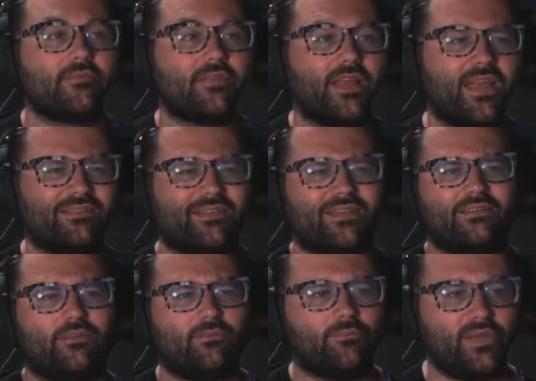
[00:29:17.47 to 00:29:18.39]
And, like,
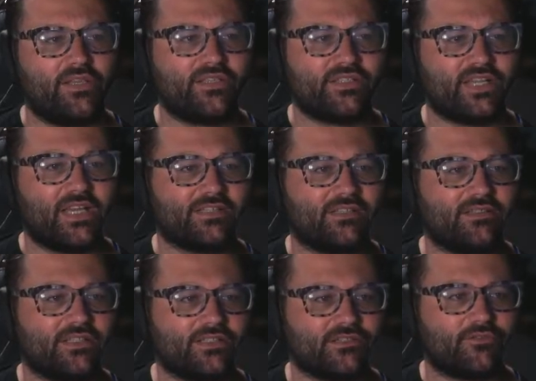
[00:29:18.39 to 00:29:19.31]
the opinions he has on
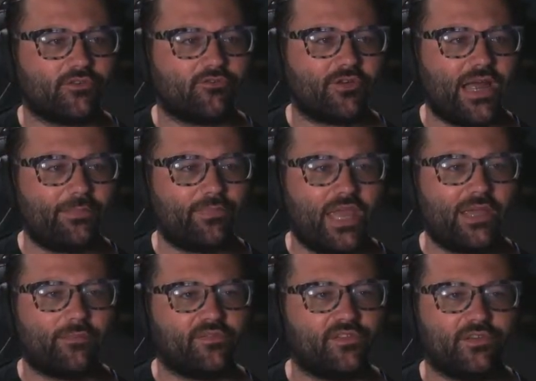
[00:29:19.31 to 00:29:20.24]
these sort of crap
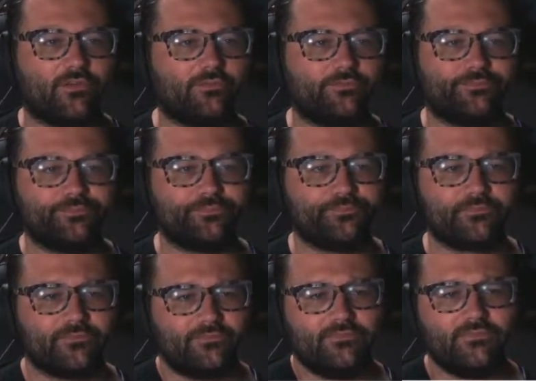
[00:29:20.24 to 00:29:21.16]
games, too.
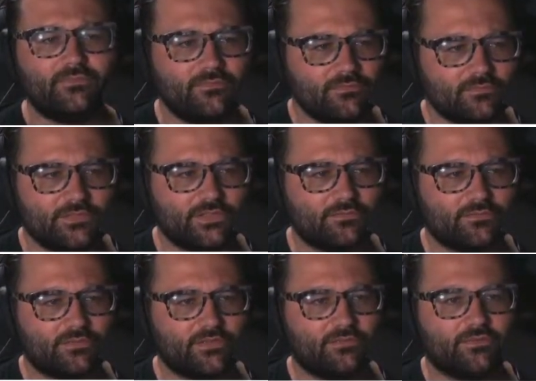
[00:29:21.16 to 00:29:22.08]
You
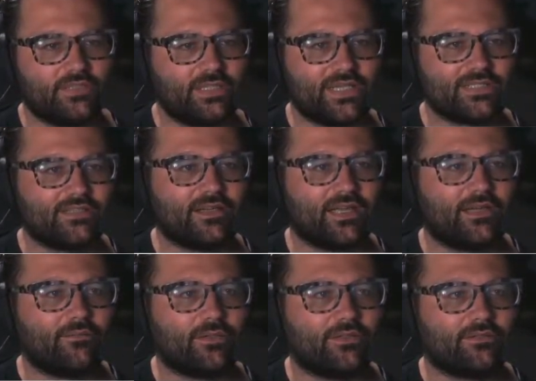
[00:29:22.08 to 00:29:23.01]
realize, okay,
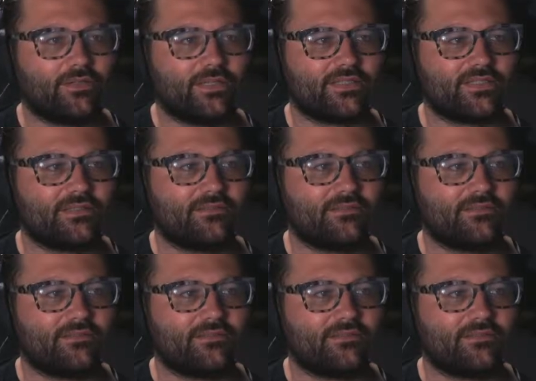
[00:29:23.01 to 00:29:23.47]
well, that's...